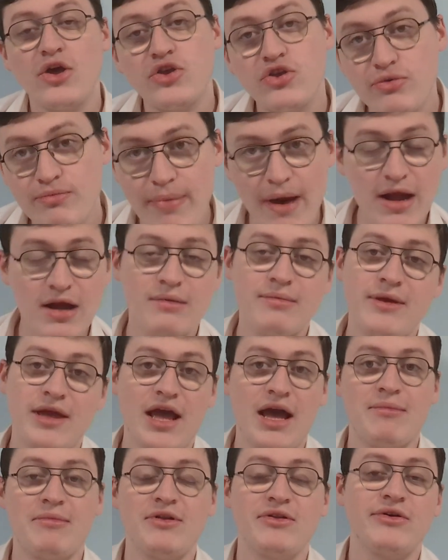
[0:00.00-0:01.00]
you better
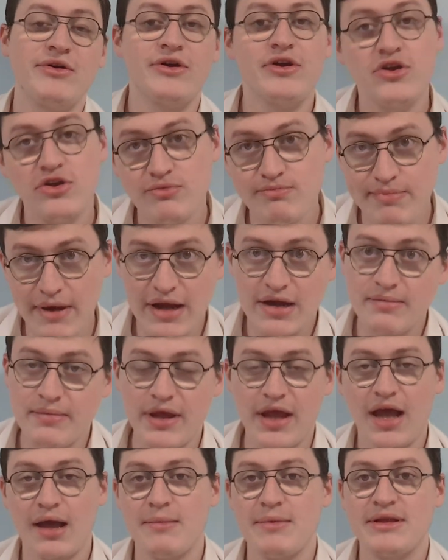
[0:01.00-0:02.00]
become a lawyer, you better
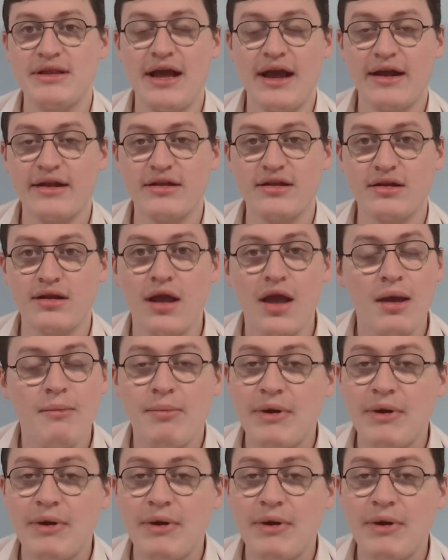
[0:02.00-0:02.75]
become a doctor.